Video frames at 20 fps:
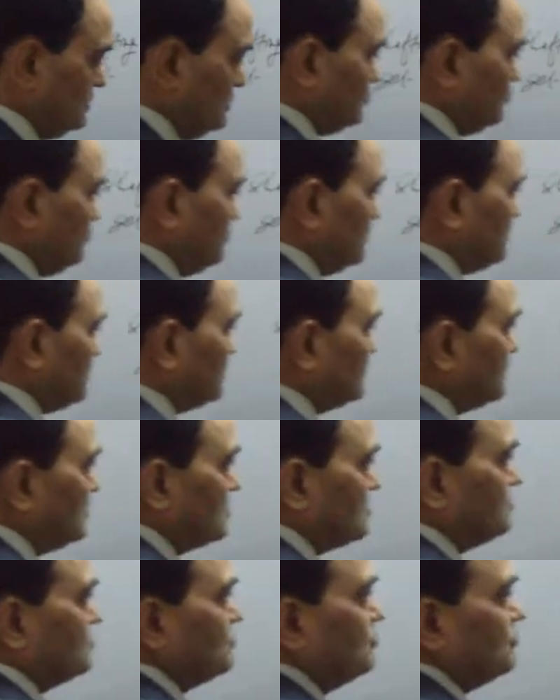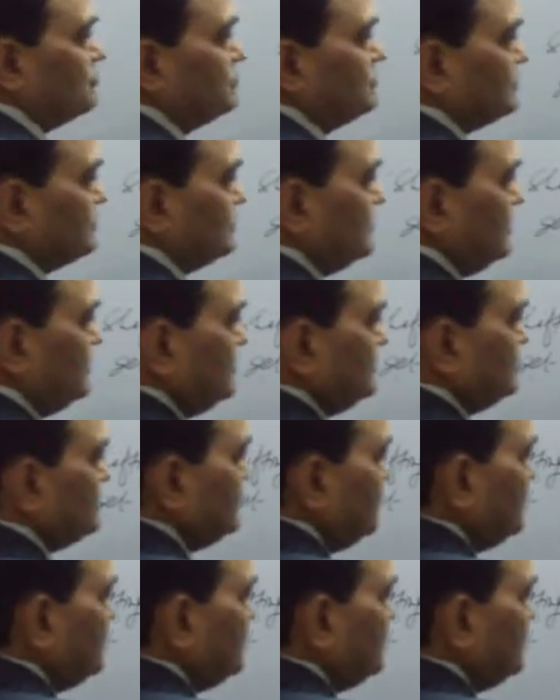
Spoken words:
What is the curve of this kind?